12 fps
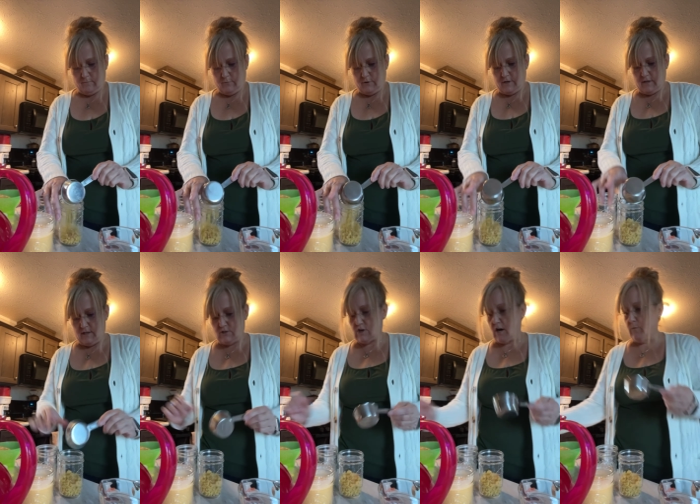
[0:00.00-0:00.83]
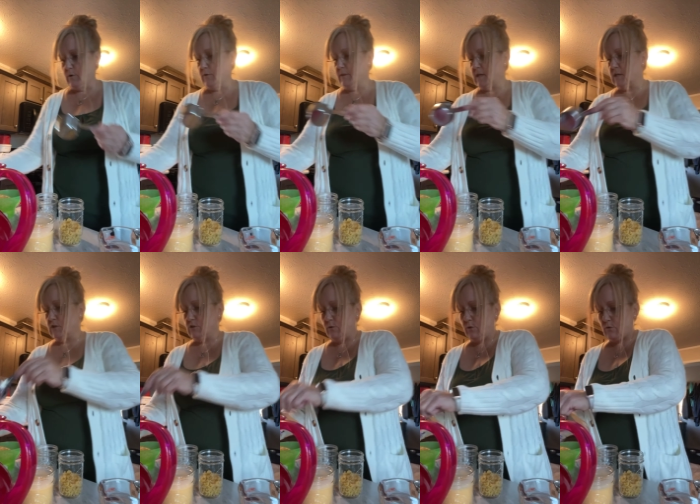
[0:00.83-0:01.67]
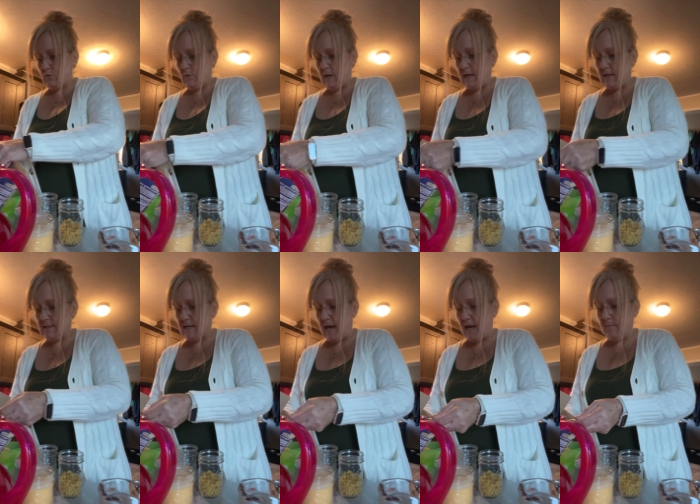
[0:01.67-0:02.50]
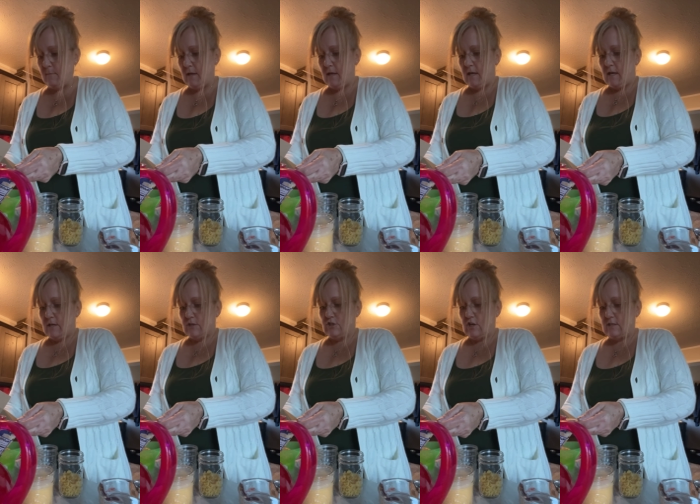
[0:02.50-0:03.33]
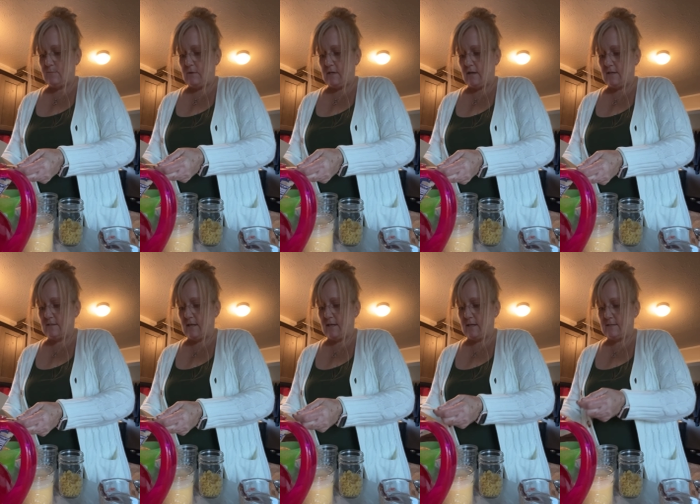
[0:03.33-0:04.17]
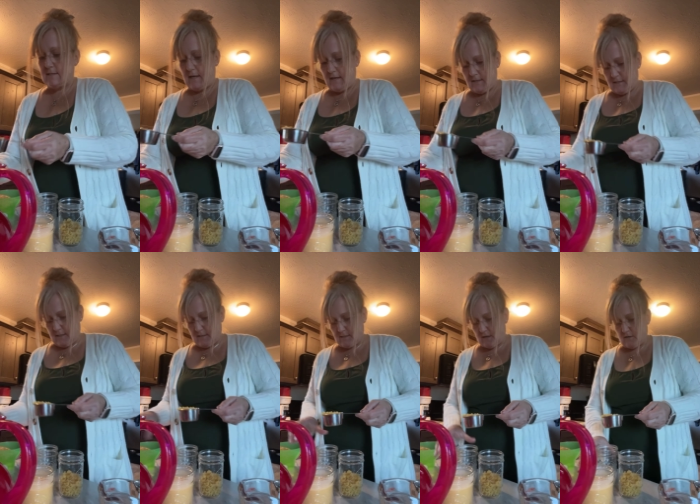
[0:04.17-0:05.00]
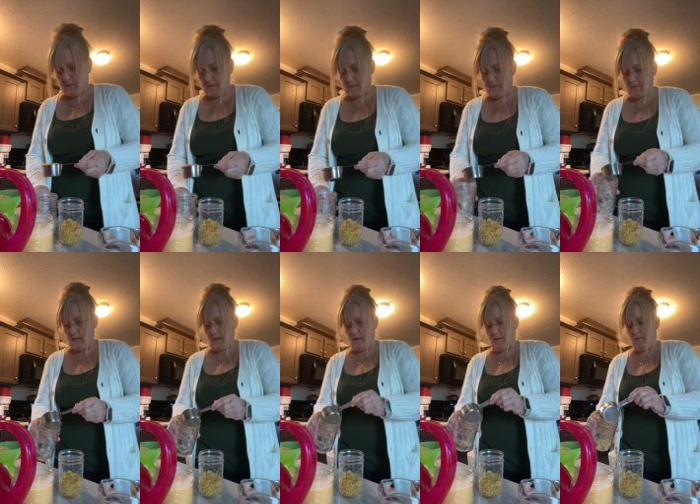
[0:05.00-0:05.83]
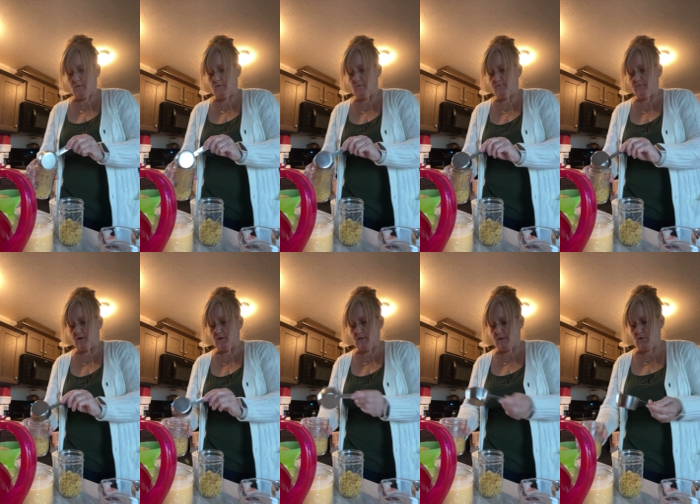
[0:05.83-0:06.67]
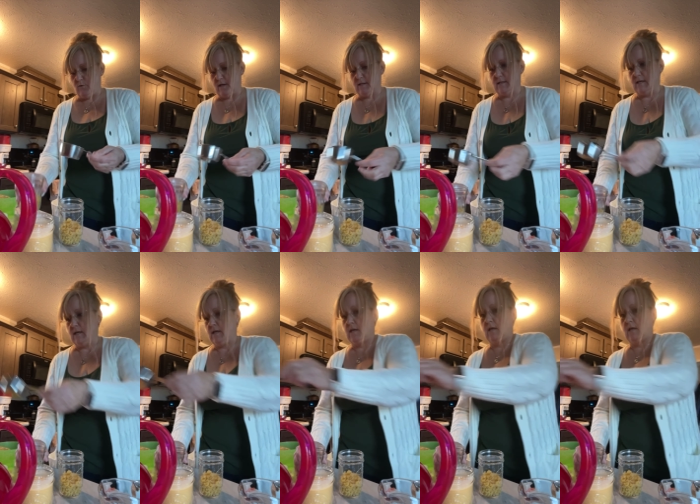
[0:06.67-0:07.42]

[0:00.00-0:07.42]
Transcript: Put it in the jar. We're only going to do 3 at a time, just because, like I said, it does start to stick fairly quickly.